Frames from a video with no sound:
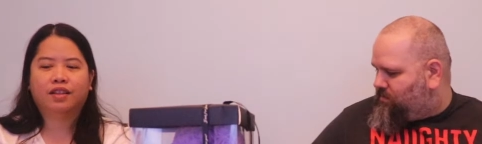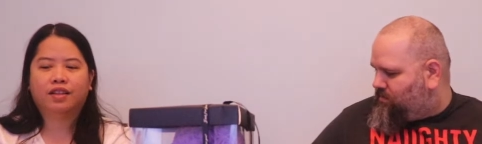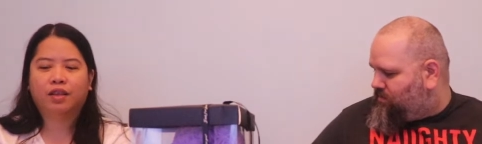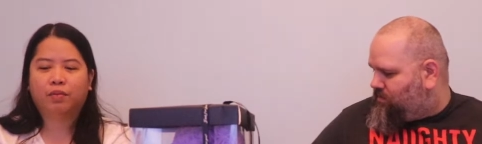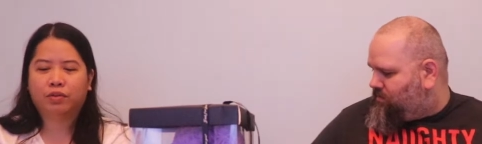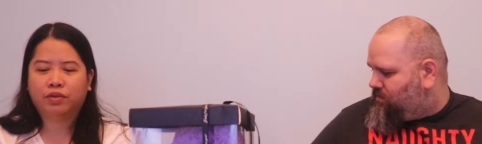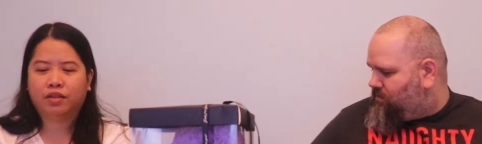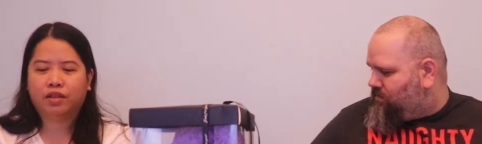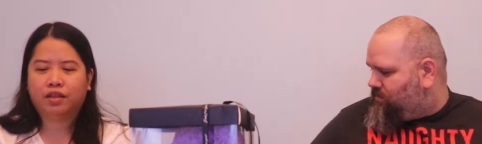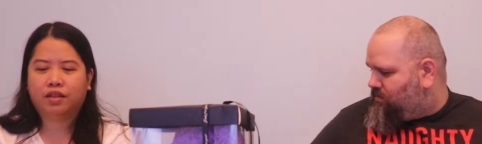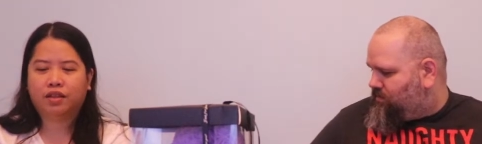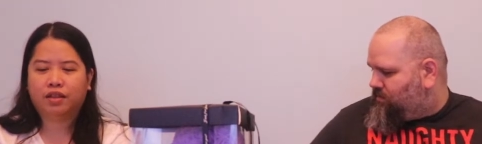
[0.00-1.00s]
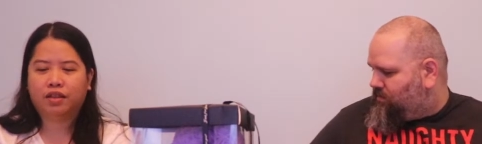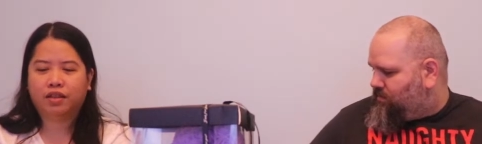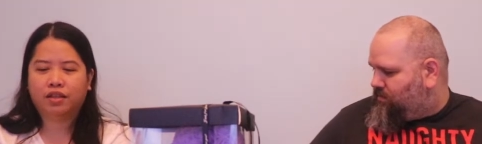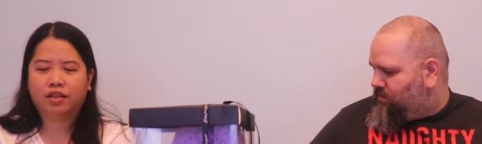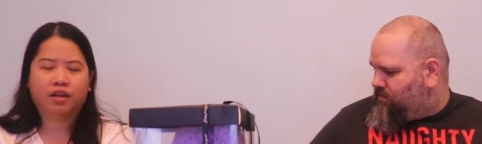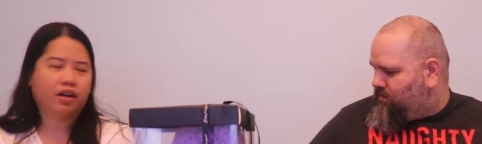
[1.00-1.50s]
Speaker 1: They put it
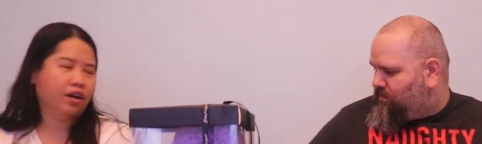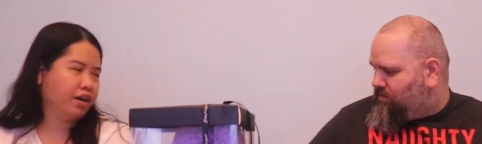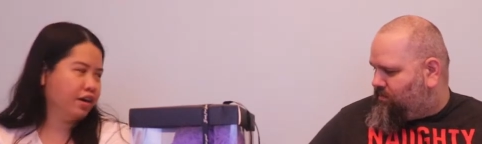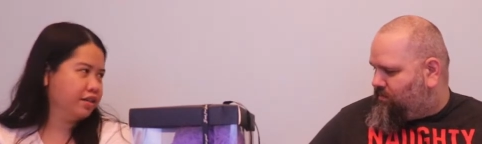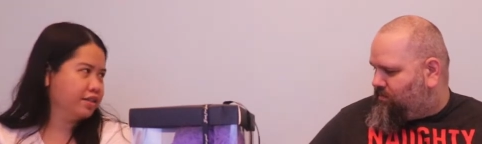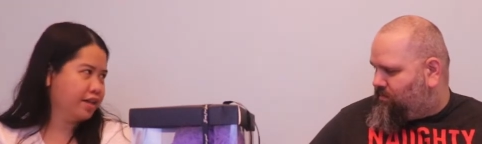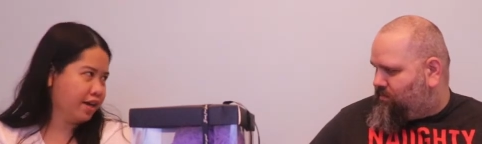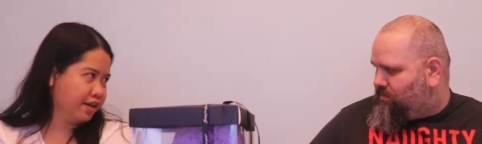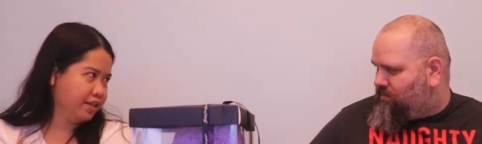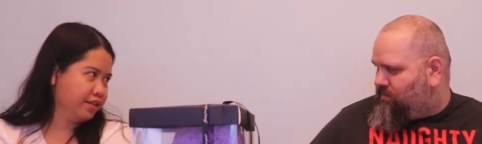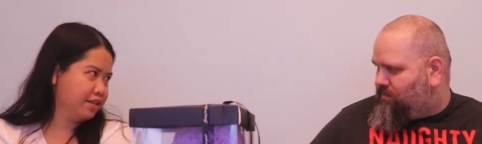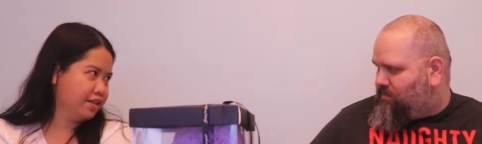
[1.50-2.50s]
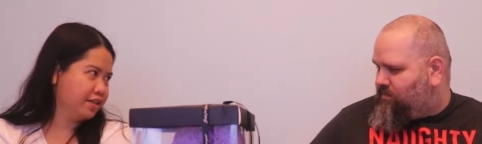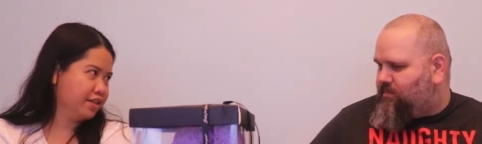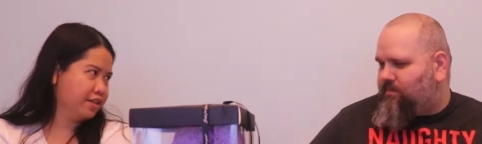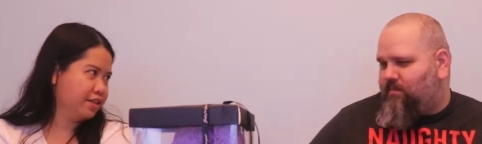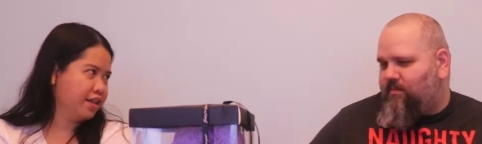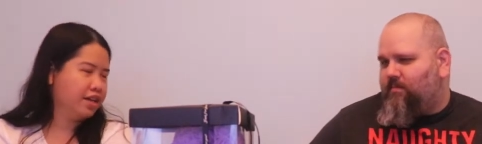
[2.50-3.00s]
in our stockings.
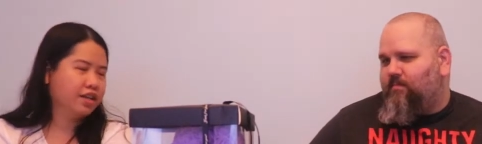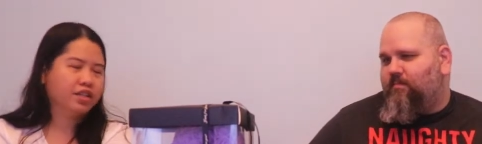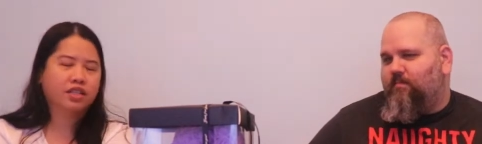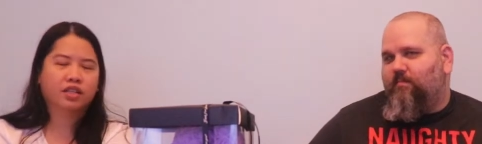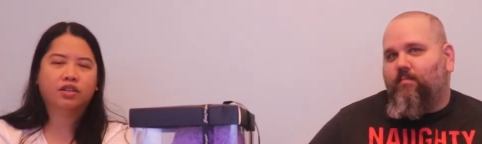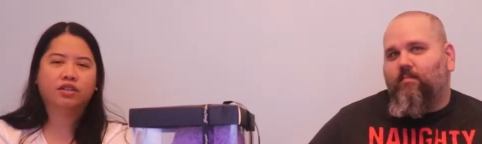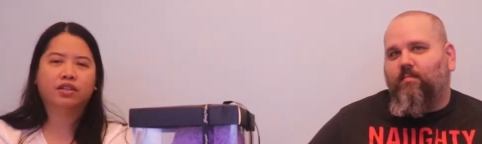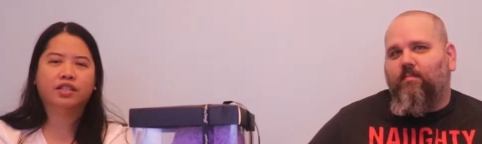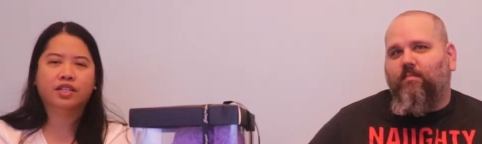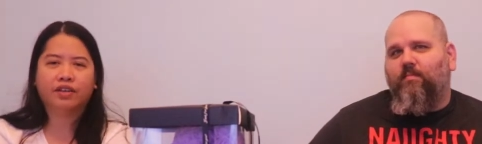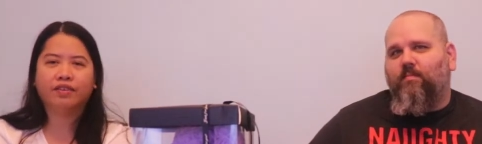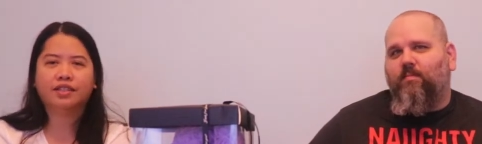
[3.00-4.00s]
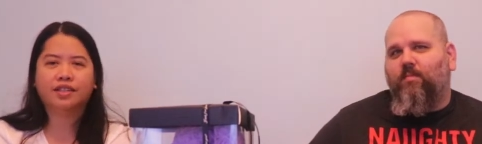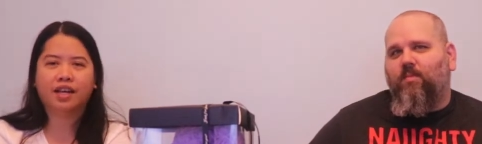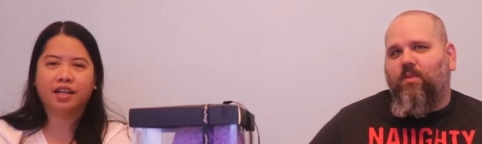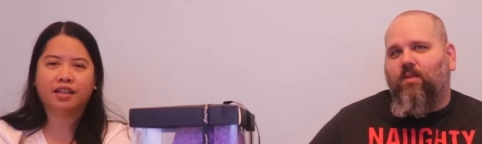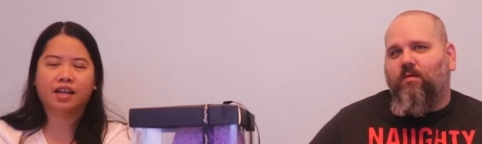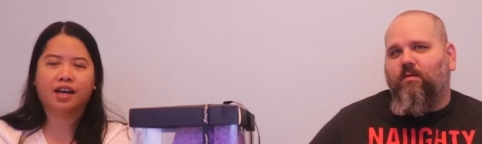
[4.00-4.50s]
So, the Secret
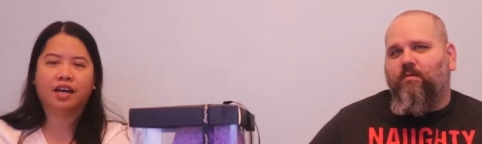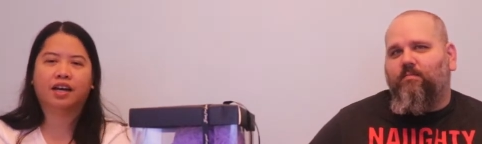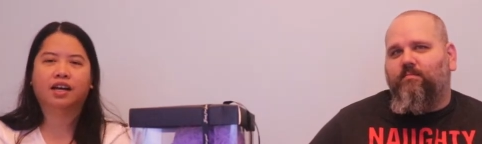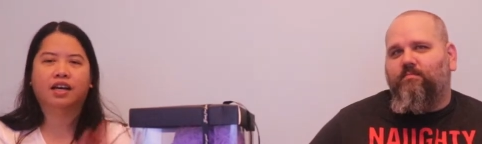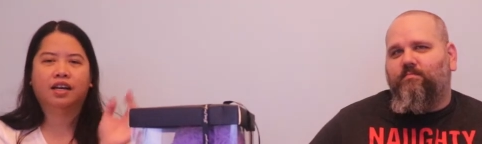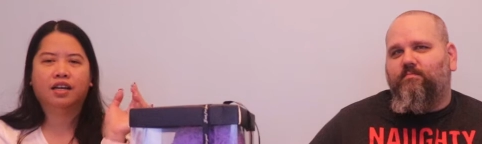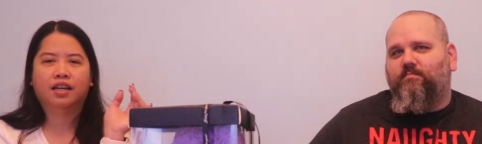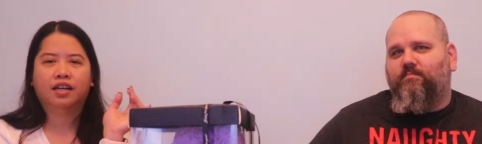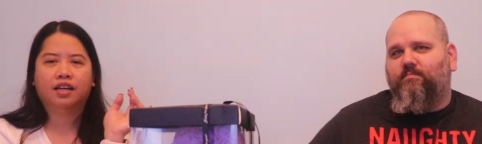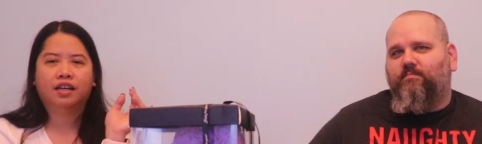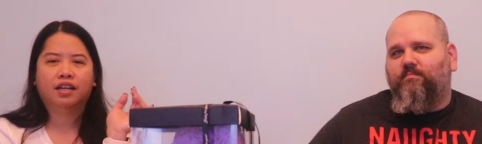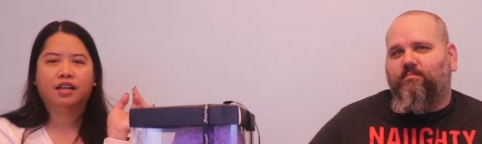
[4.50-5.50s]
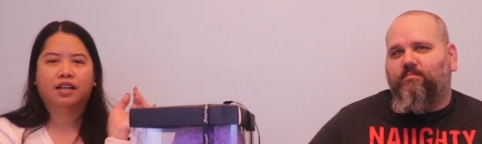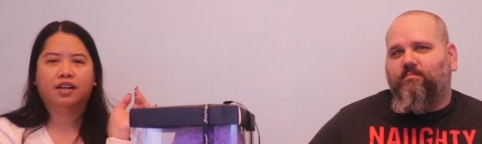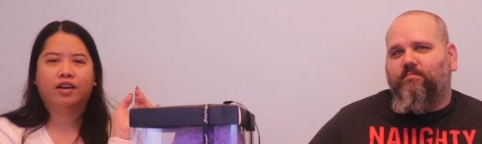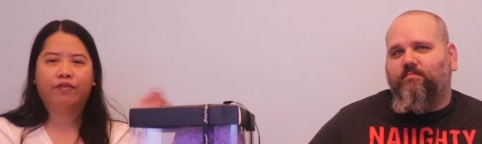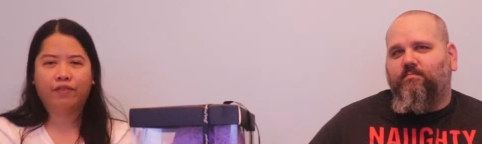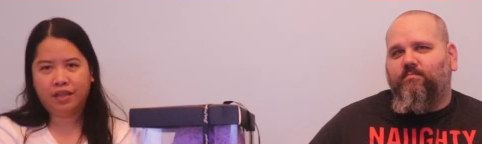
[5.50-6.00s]
Santa
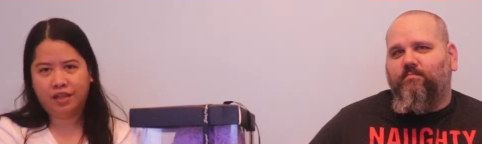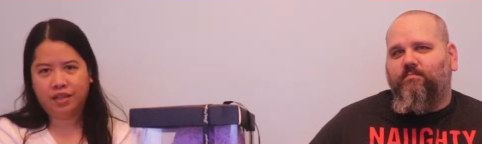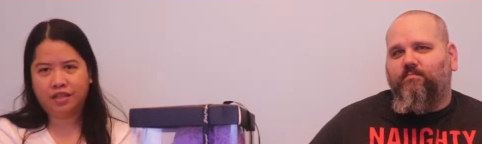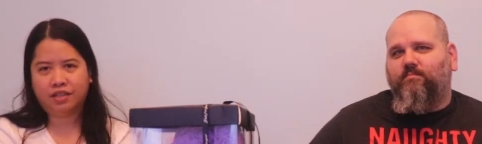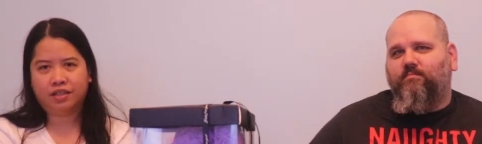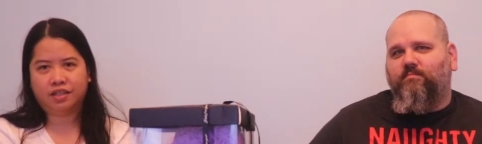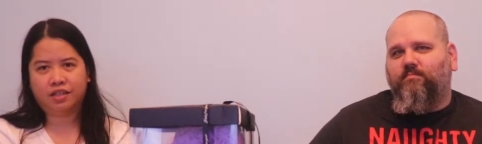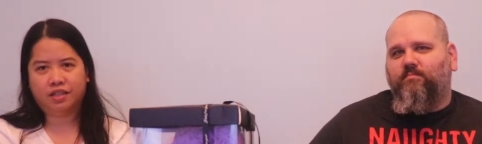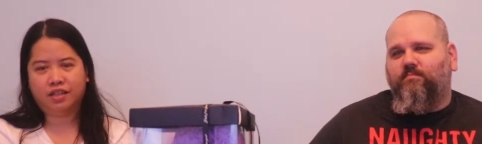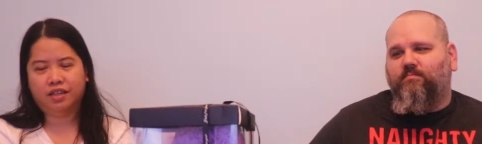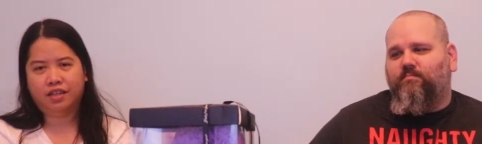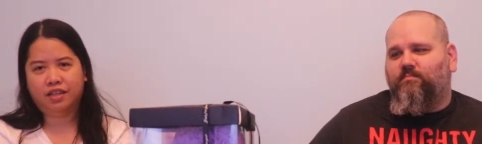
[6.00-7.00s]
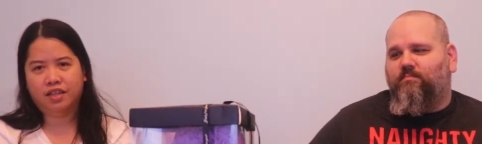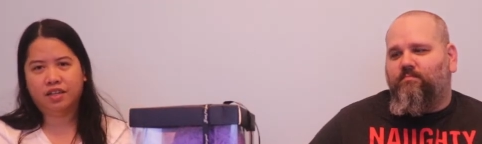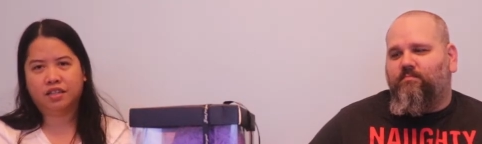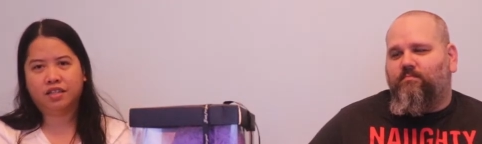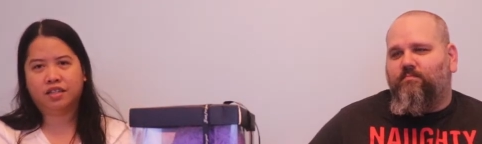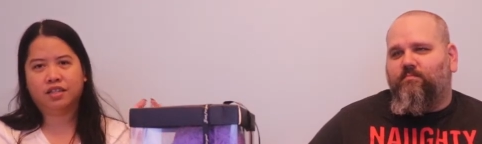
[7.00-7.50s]
of his
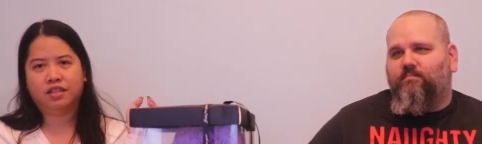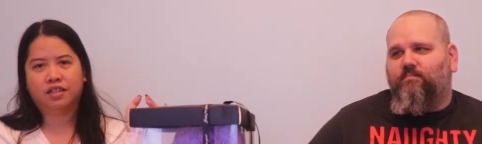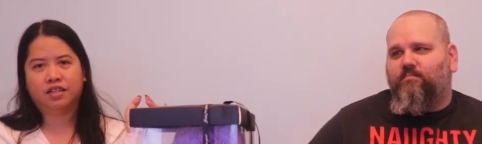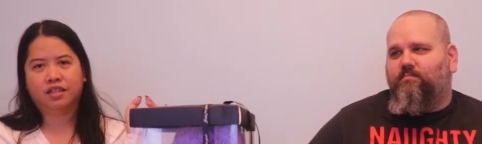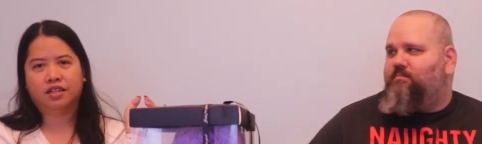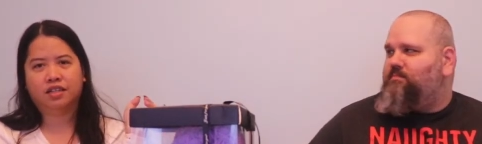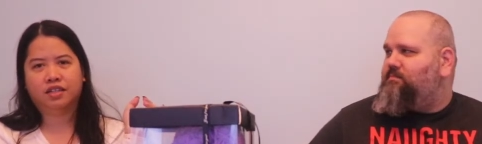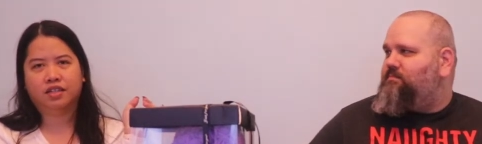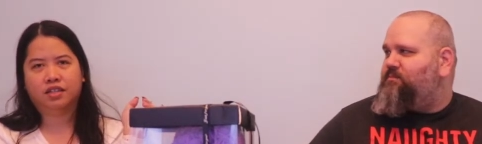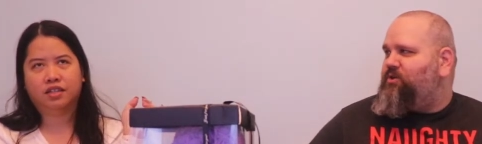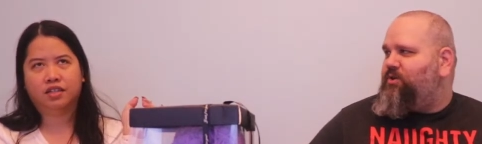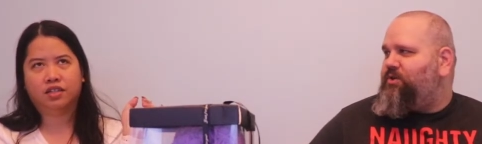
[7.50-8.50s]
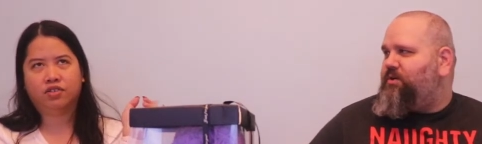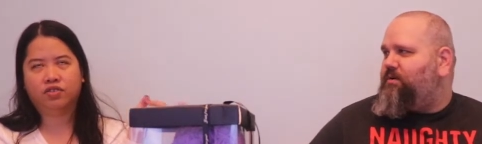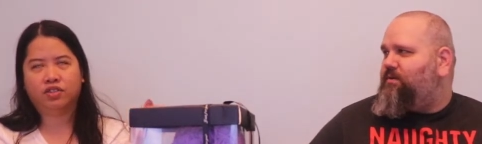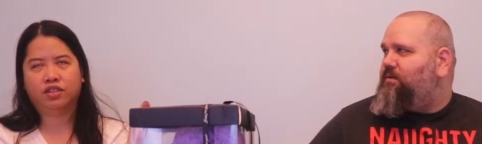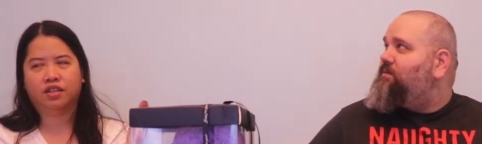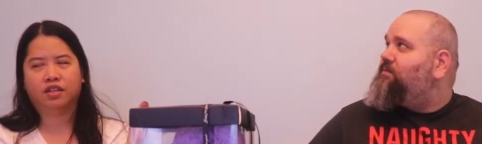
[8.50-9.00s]
is Trisha.
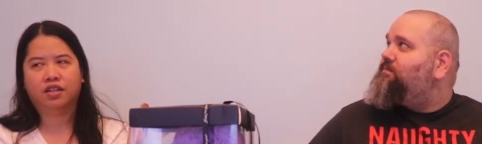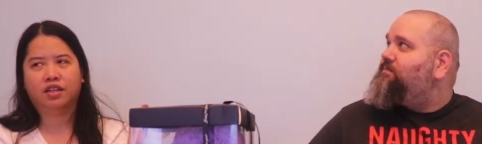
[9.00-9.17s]
Trisha.